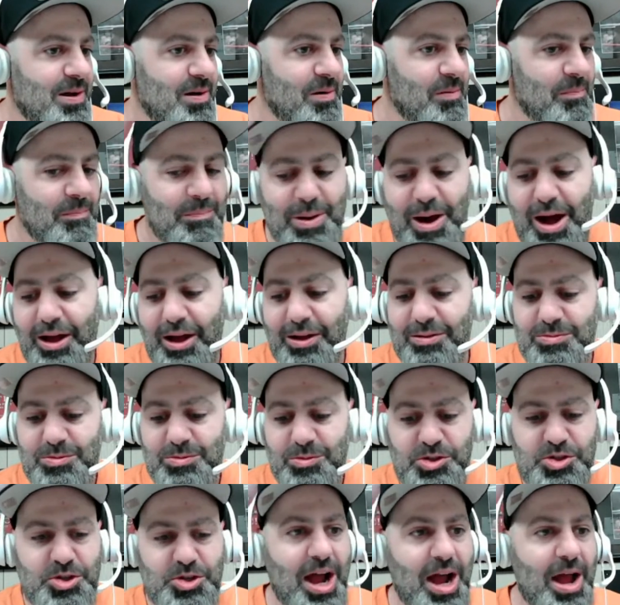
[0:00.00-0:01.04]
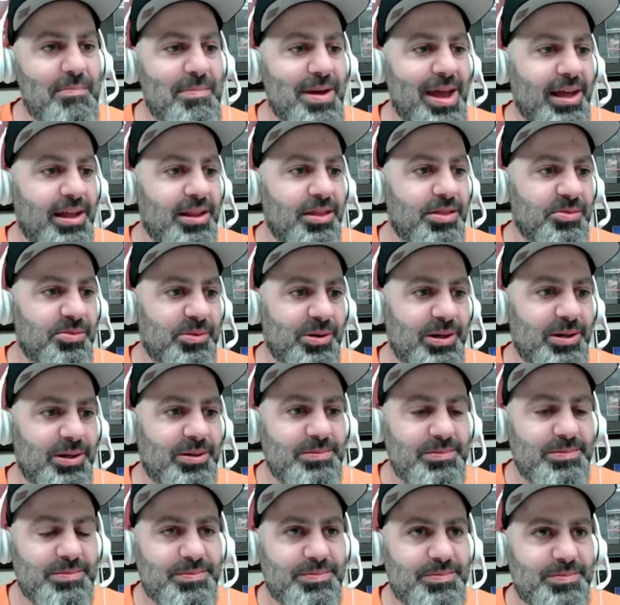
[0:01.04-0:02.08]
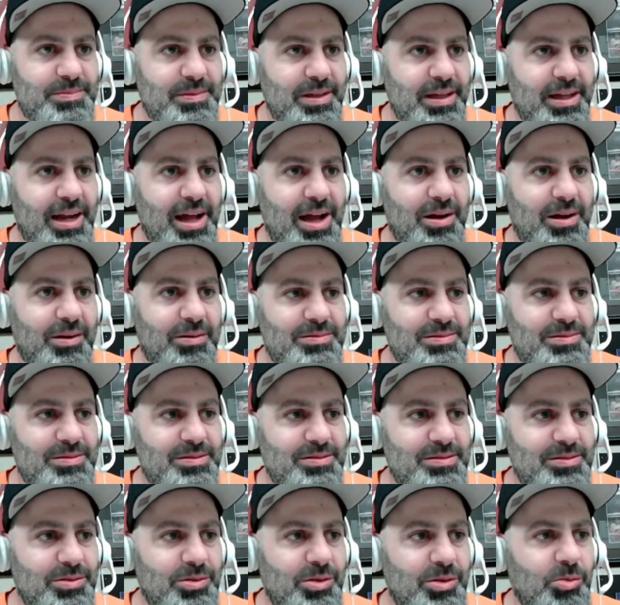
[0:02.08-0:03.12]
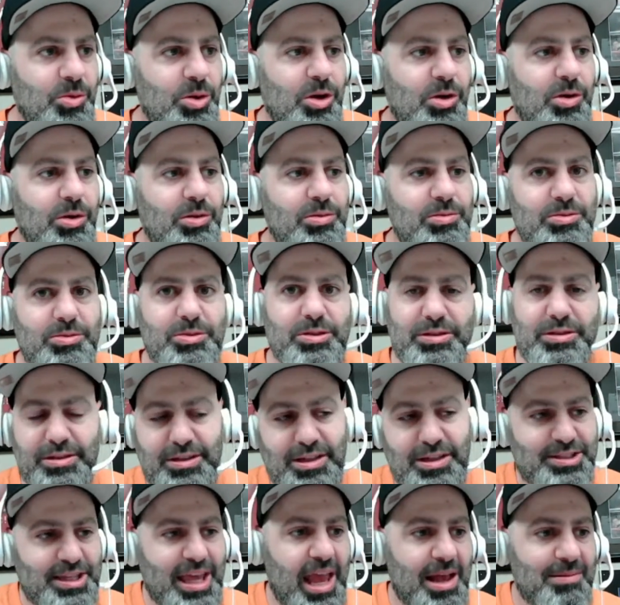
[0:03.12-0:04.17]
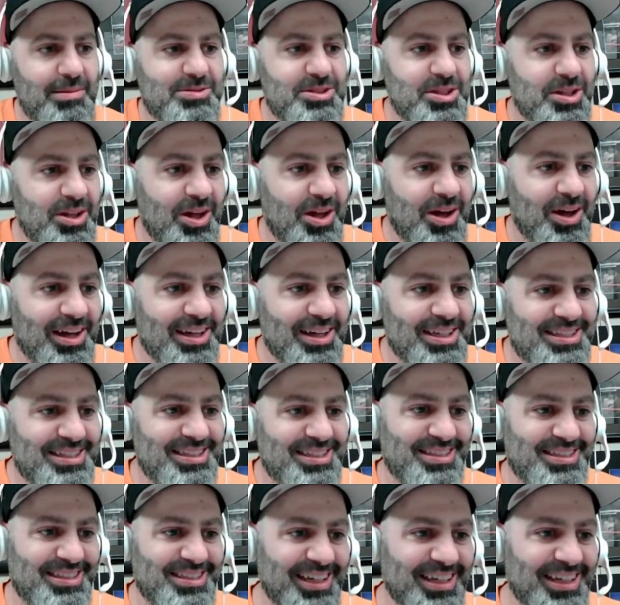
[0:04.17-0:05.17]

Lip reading: But we'll try and make it through. You know, this game's a loss.